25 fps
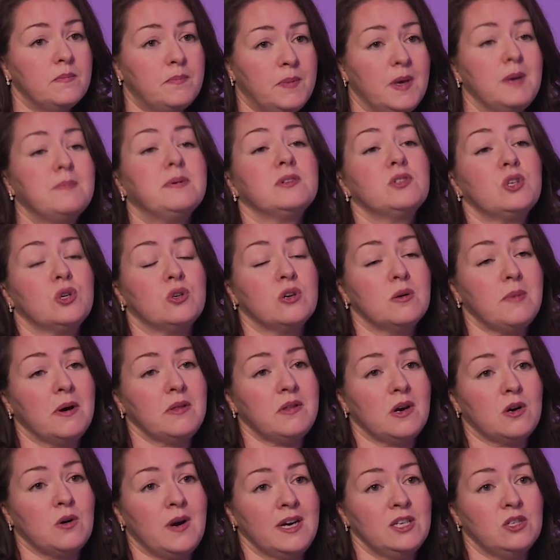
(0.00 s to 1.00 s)
People talk about
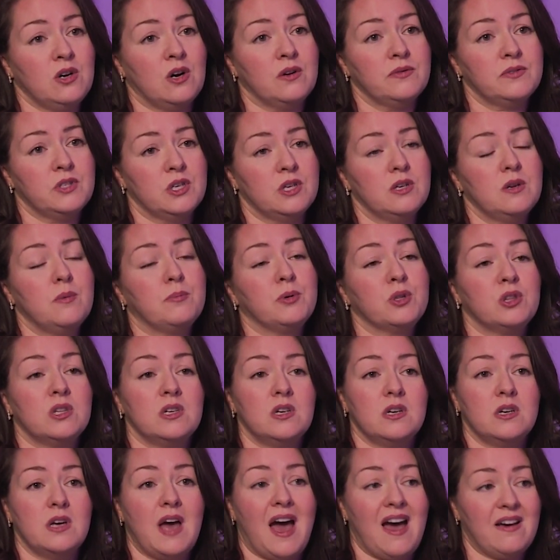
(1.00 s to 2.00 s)
that quite often, but
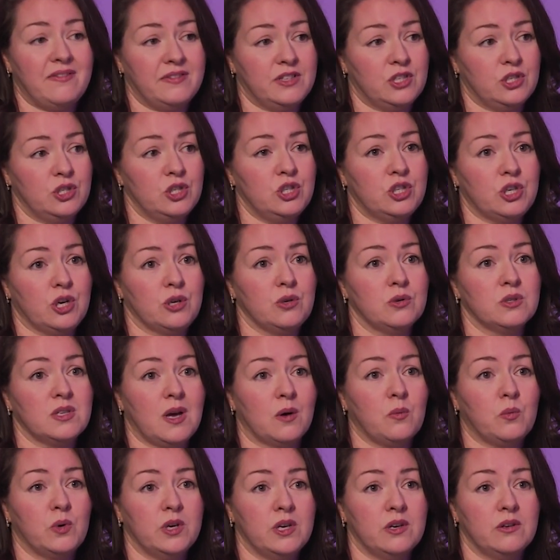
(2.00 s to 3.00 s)
the evidence shows
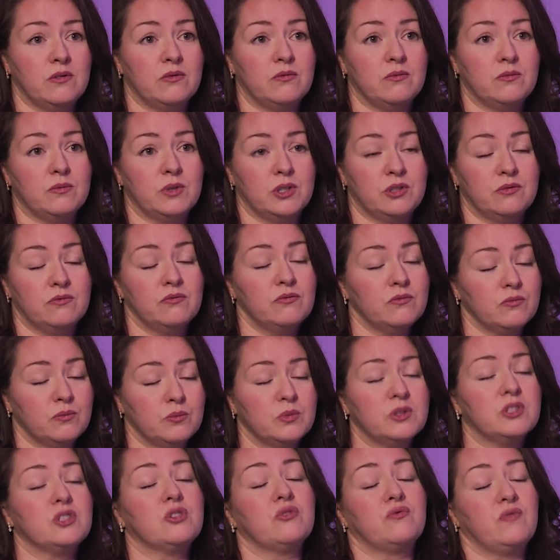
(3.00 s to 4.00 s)
that
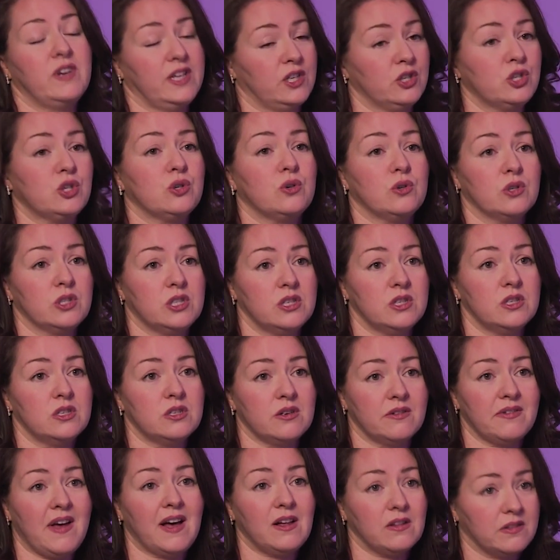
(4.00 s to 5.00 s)
there's a real shortage
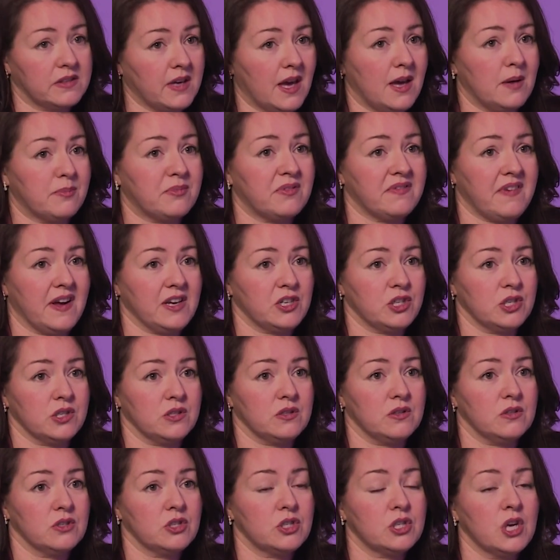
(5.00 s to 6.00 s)
of healthcare
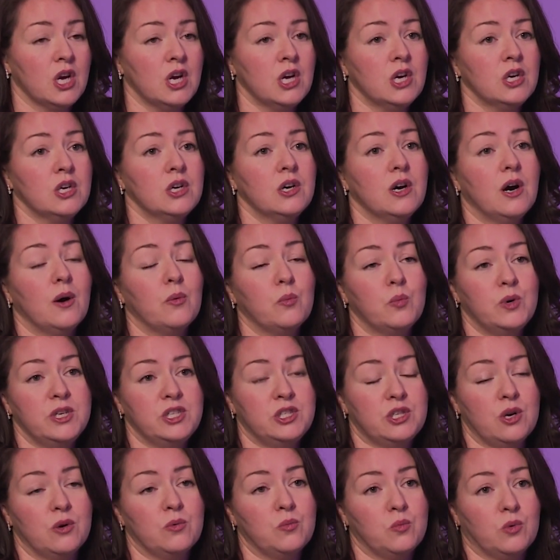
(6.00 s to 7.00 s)
professionals. And we're
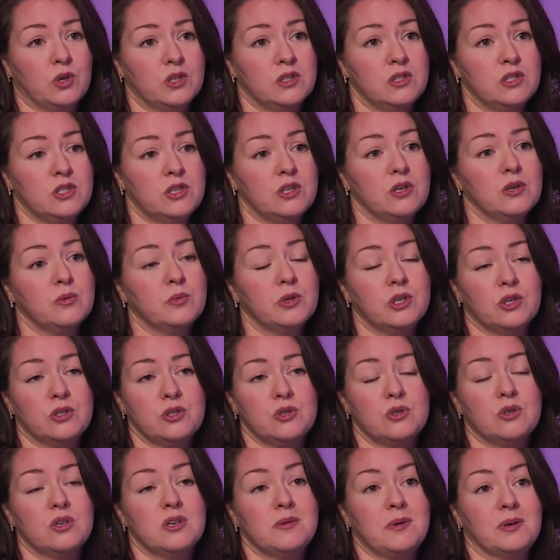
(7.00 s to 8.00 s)
not
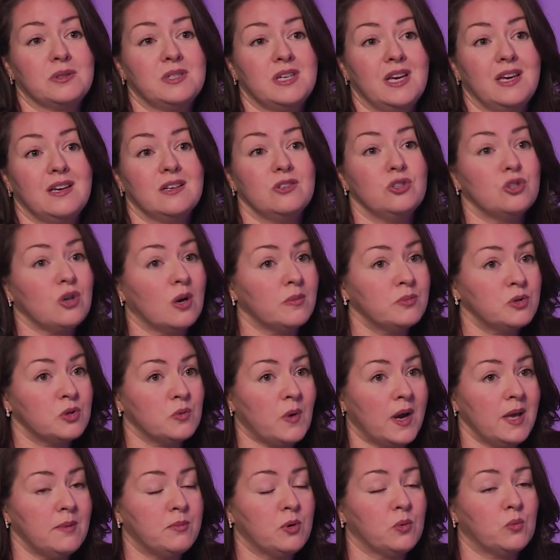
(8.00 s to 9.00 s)
talking about taking jobs
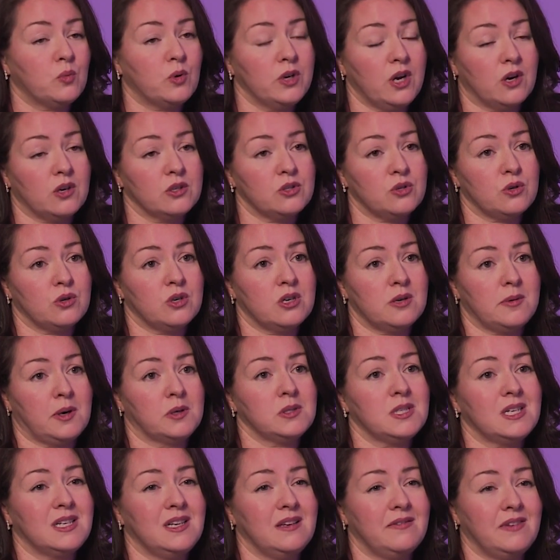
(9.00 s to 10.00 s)
away, but we are talking
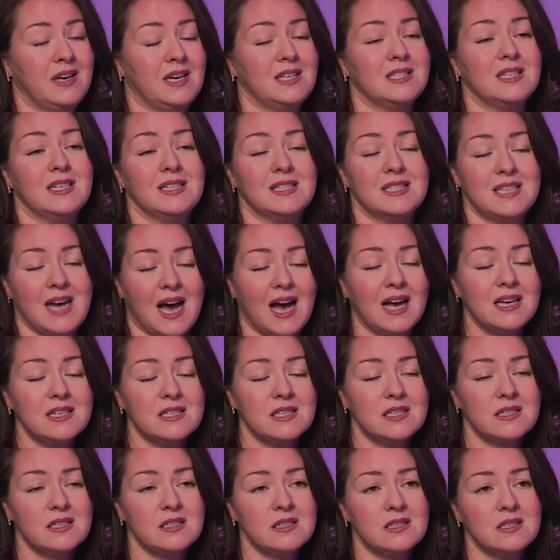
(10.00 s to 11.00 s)
about alleviating
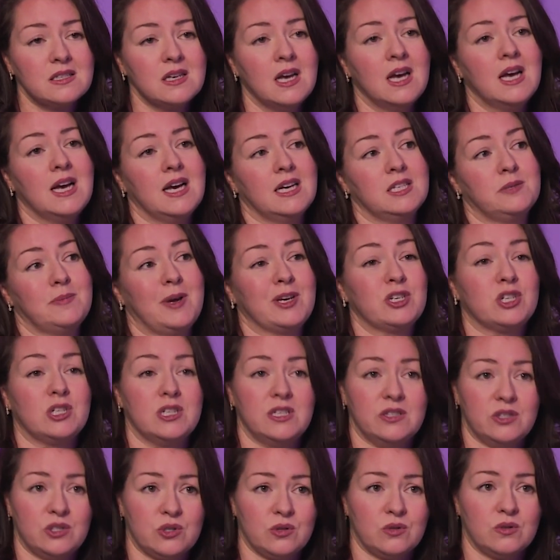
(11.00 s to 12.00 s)
tasks,
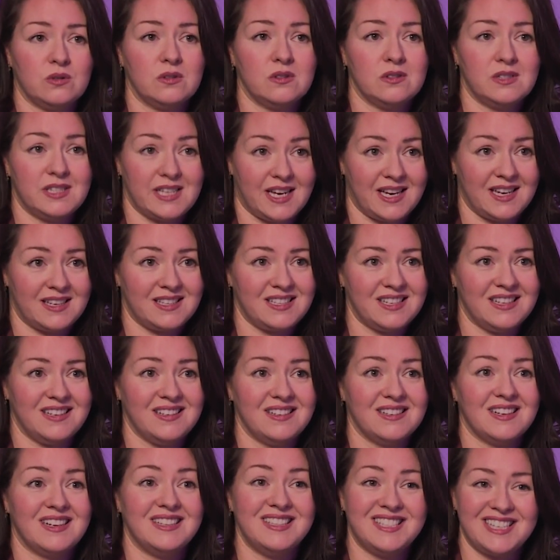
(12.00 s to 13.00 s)
especially dull,
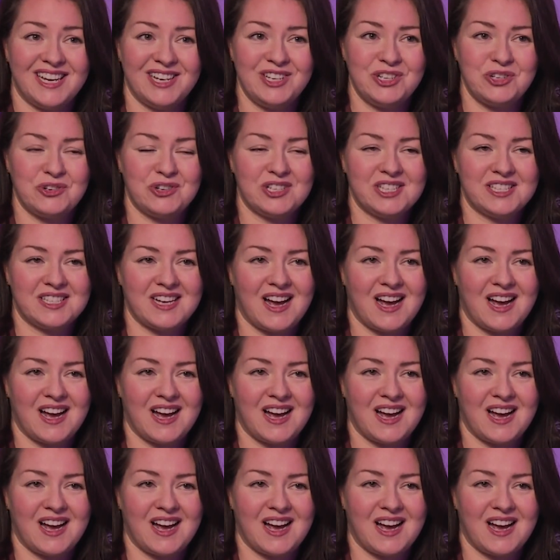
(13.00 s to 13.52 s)
dirty and dangerous